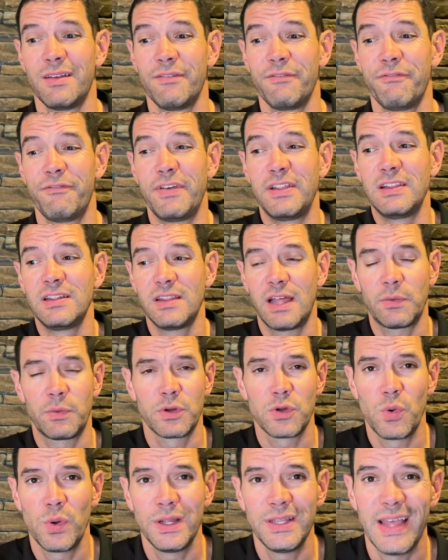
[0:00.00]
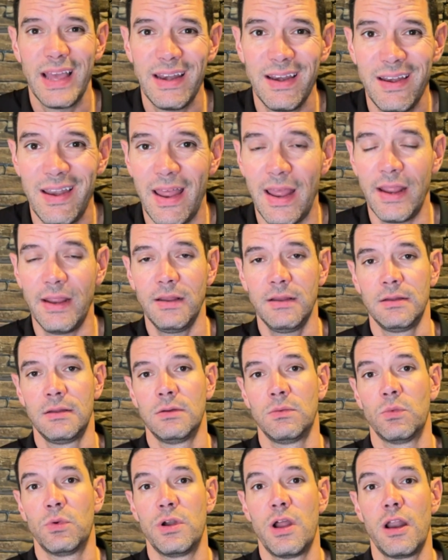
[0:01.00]
feeling like we're going day to day.
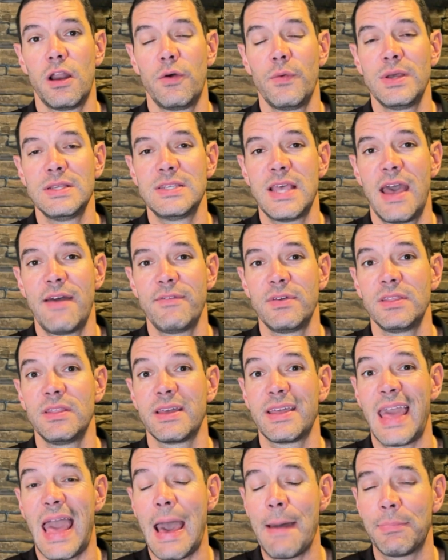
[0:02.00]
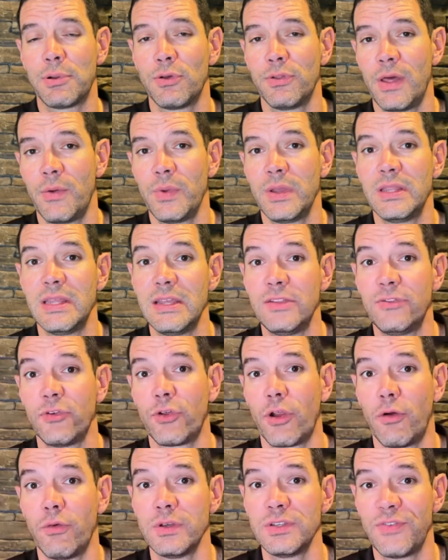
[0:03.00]
We're not always having the capital that we need to
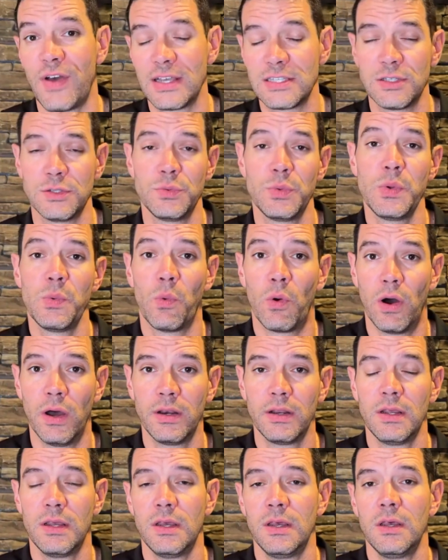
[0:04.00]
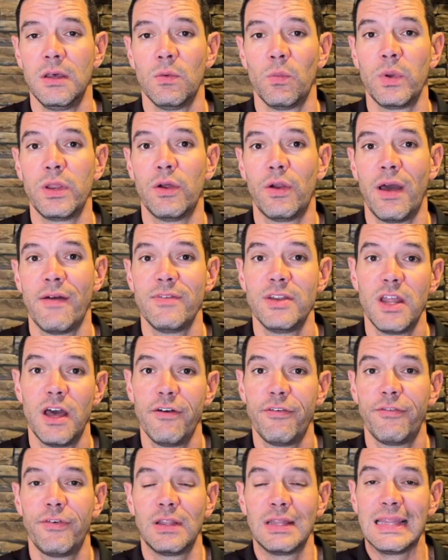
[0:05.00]
grow as fast as we want. We don't have
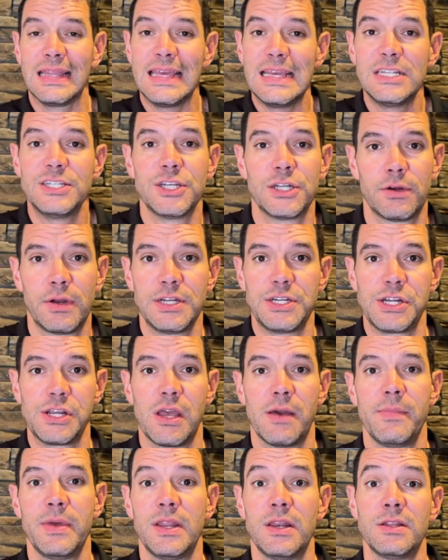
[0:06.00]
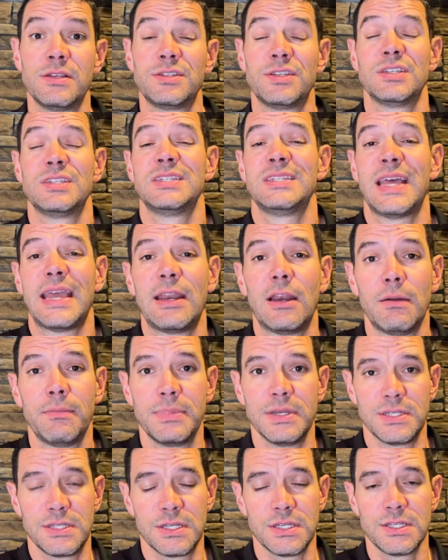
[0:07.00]
enough lead generation come in to sustain our
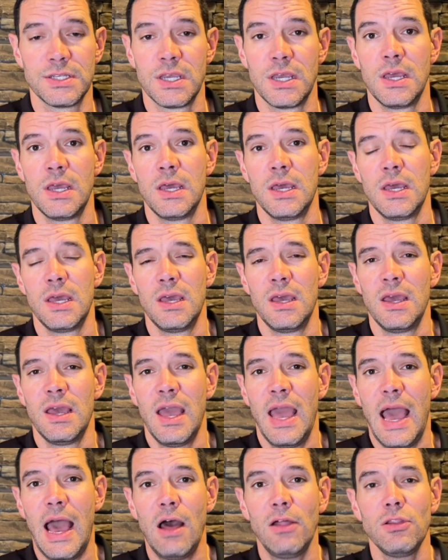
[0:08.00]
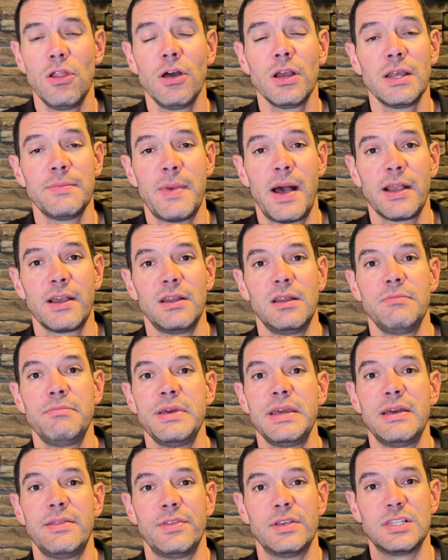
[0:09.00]
business. How long am I going to
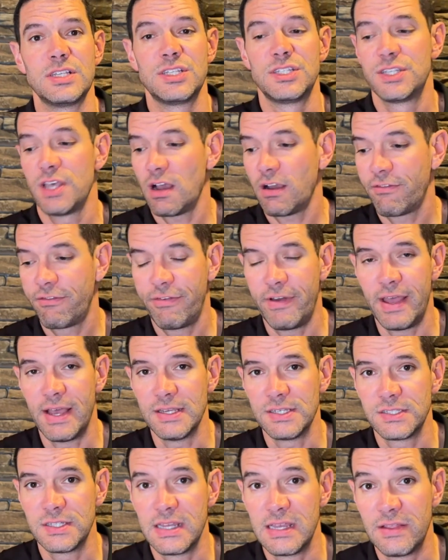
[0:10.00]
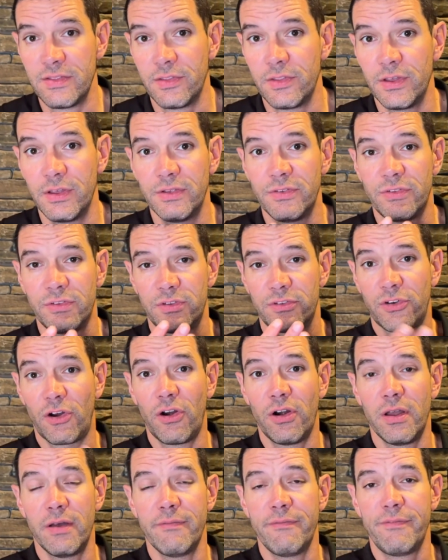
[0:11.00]
be in this suck fest in the
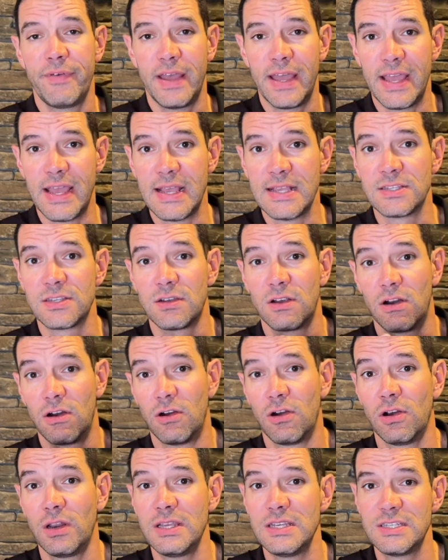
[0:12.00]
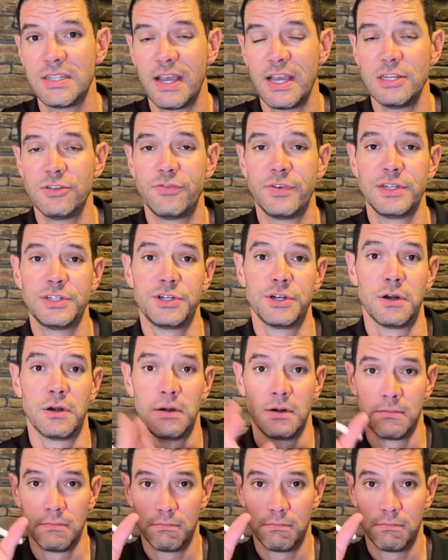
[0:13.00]
startup phase, early stage venture